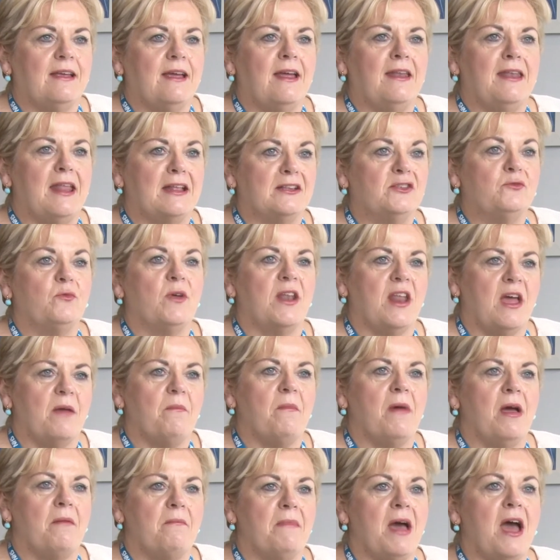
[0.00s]
and that's what
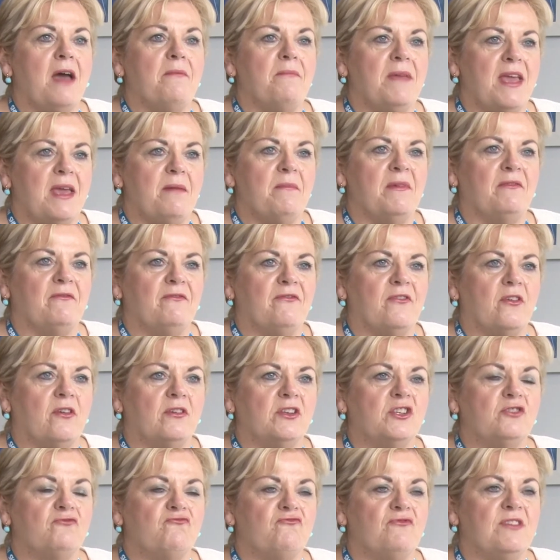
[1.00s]
I'm aiming for,
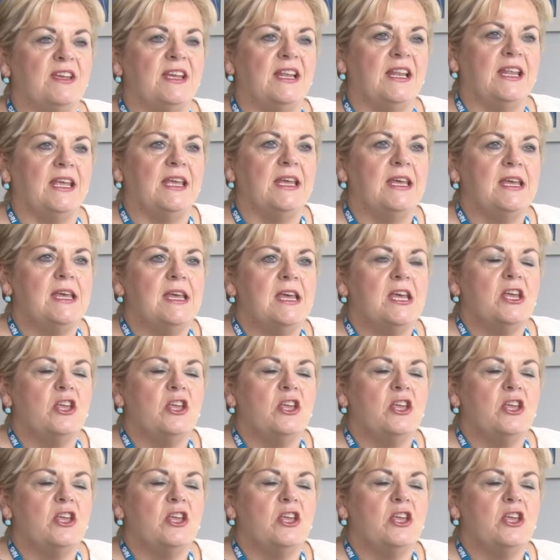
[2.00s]
to really